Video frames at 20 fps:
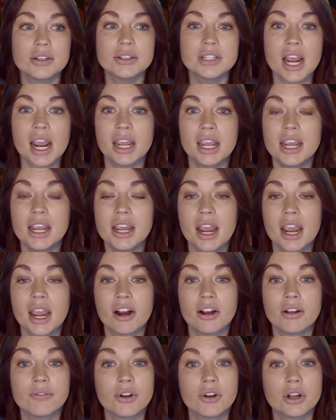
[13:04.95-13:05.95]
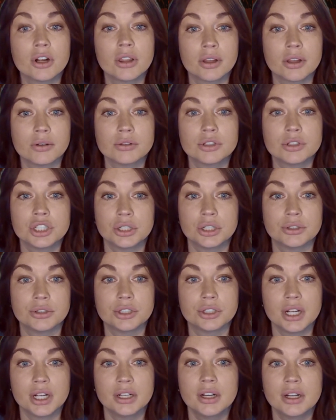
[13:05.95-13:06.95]
taking care of our little
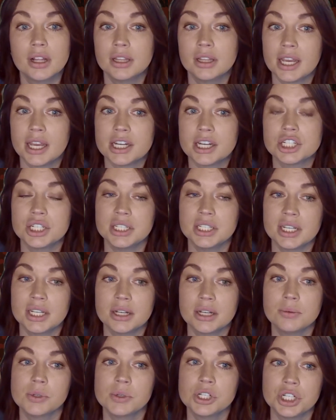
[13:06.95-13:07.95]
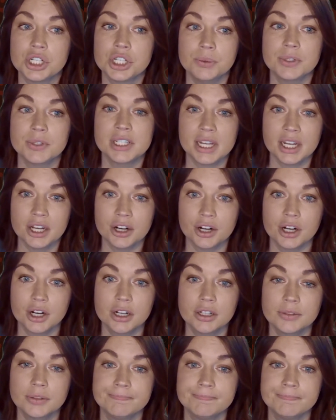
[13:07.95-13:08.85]
children, like she did when she was here."